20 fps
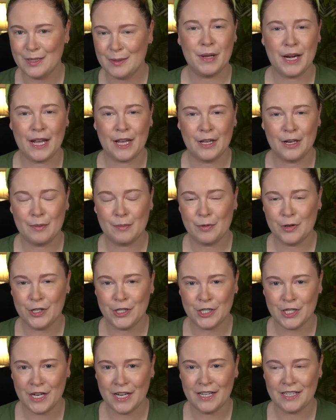but I could
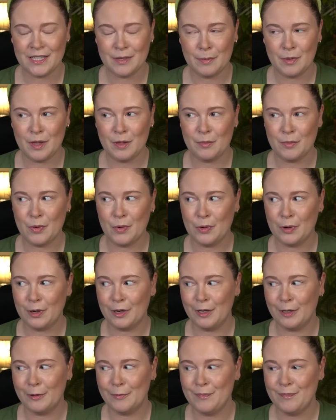appreciate some of the
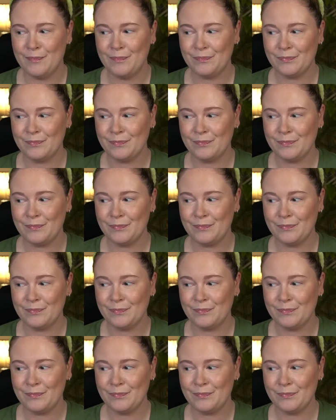more,